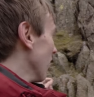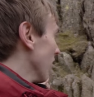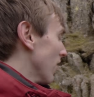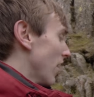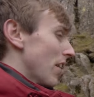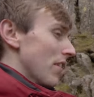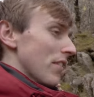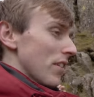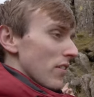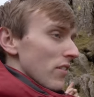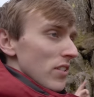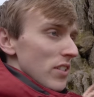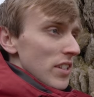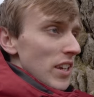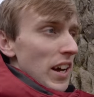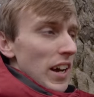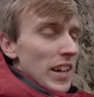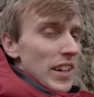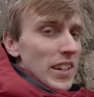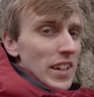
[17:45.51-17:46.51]
Around the other
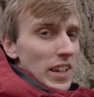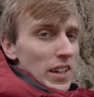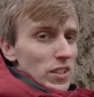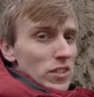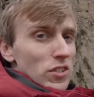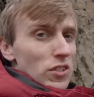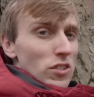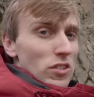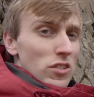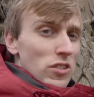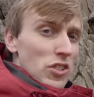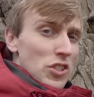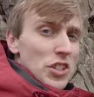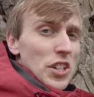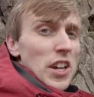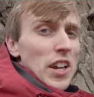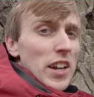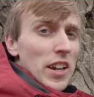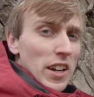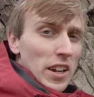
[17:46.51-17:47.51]
side, it's just
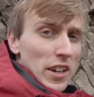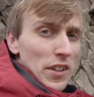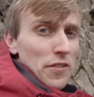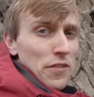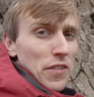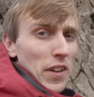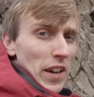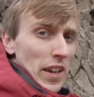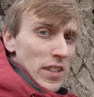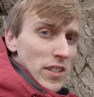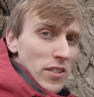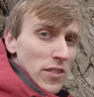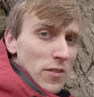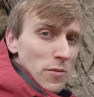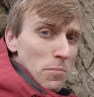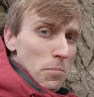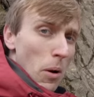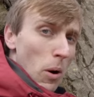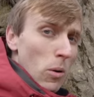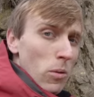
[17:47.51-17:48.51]
sheer cliff face
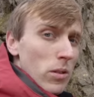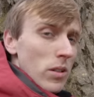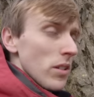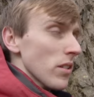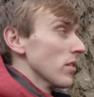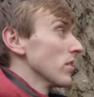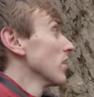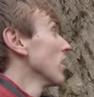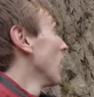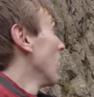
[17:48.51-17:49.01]
and boulders.